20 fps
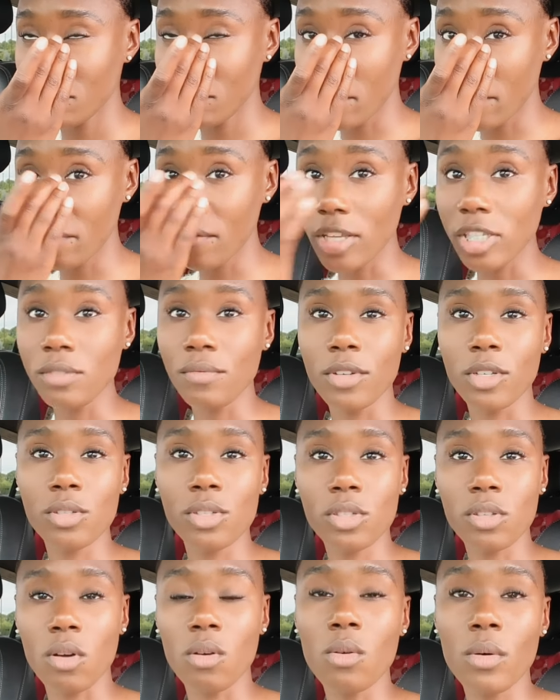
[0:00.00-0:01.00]
My face feels
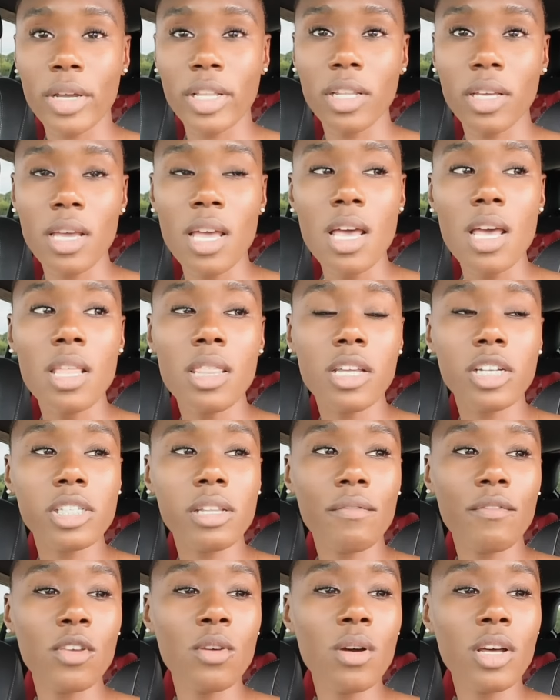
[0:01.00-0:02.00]
so oily.
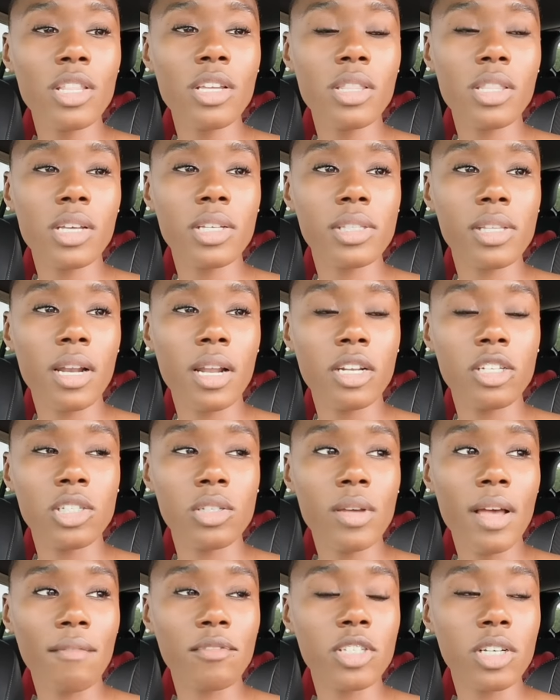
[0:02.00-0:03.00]
There's a few other things that I
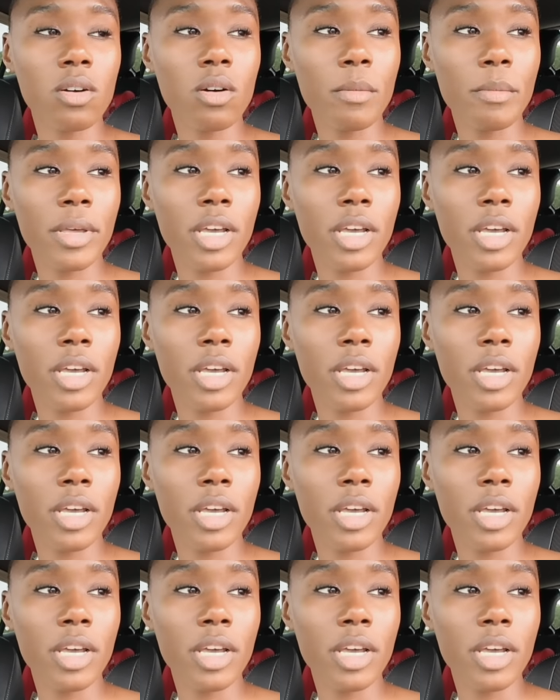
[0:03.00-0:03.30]
do have to go and